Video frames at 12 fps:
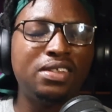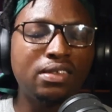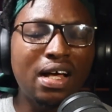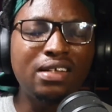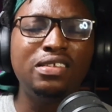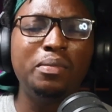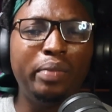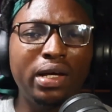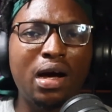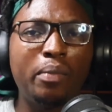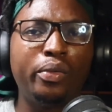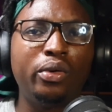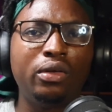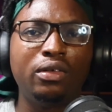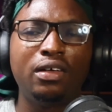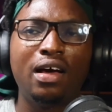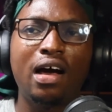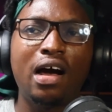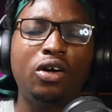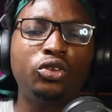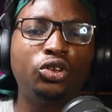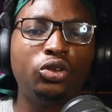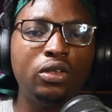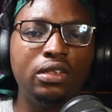start to pick up on how
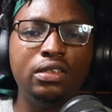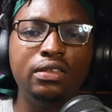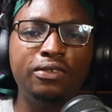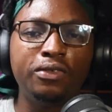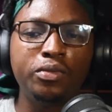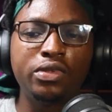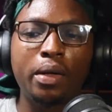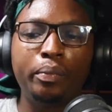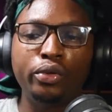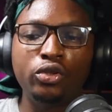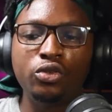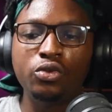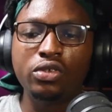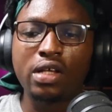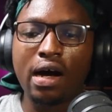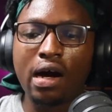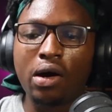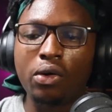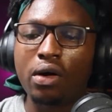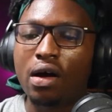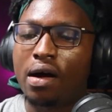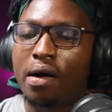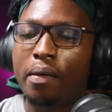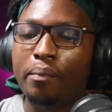shoddy these films are produced, how
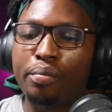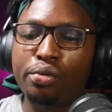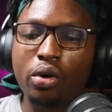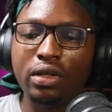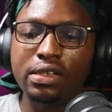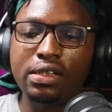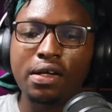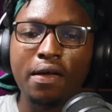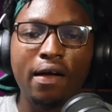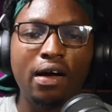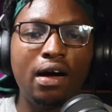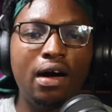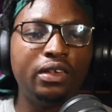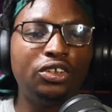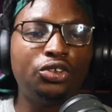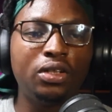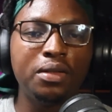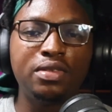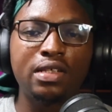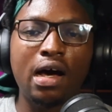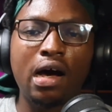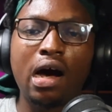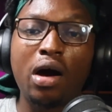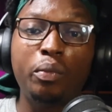poorly the scripts
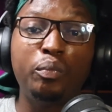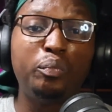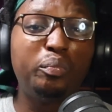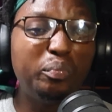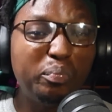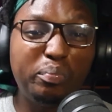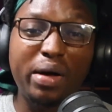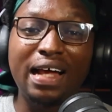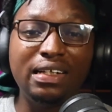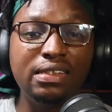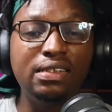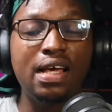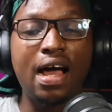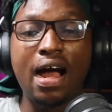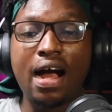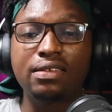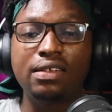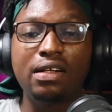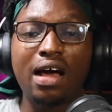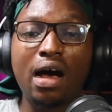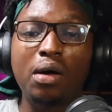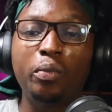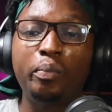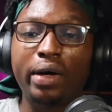are, how badly they are acted,
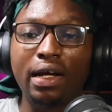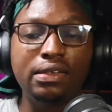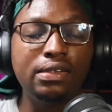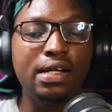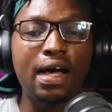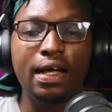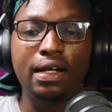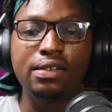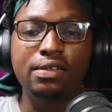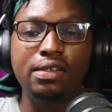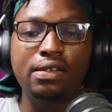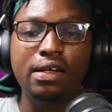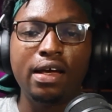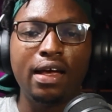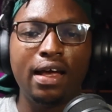how badly they are edited,